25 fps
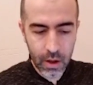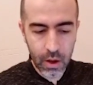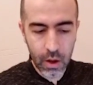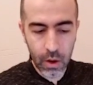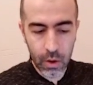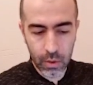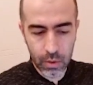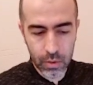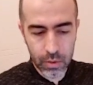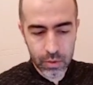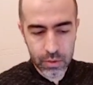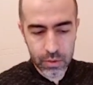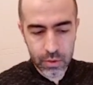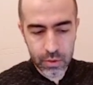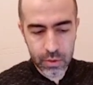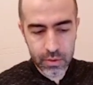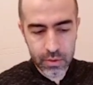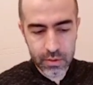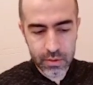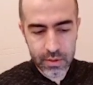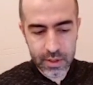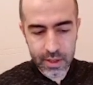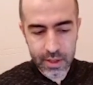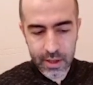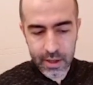Also,
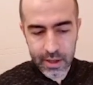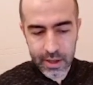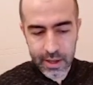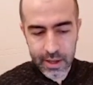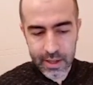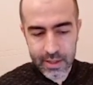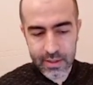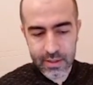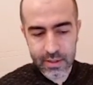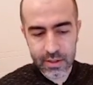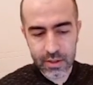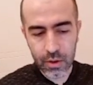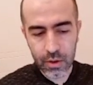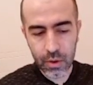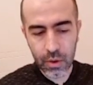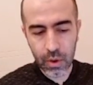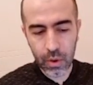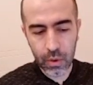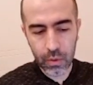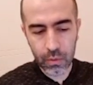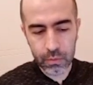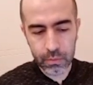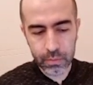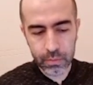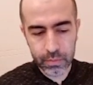TIA has its
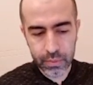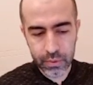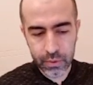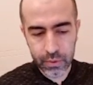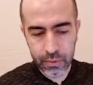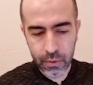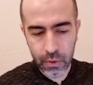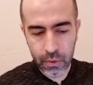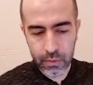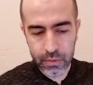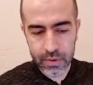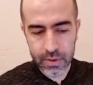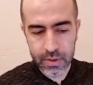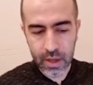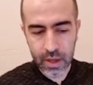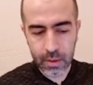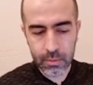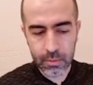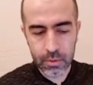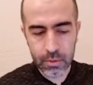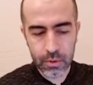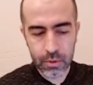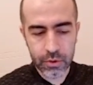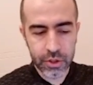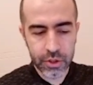own proof of stake
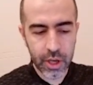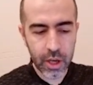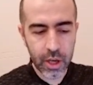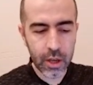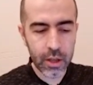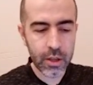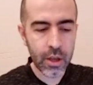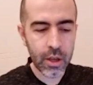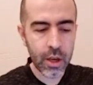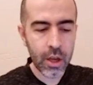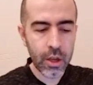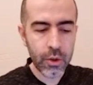blockchain.